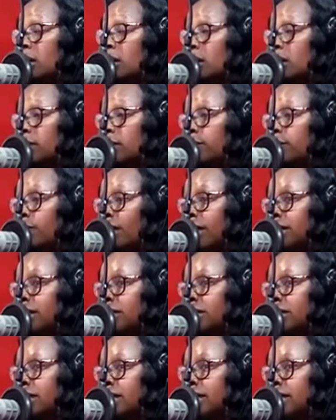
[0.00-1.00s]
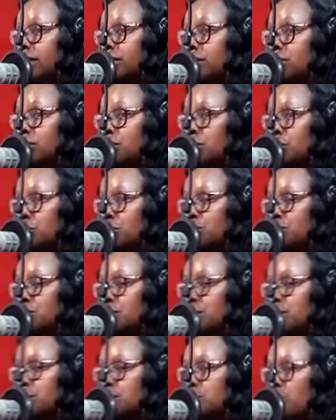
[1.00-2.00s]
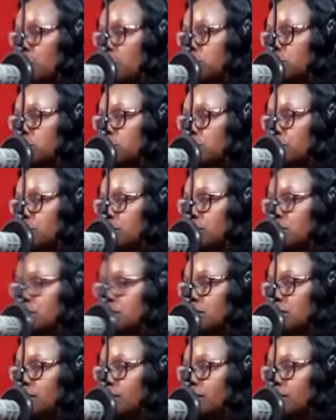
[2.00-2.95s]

Finally, in the news, sports news.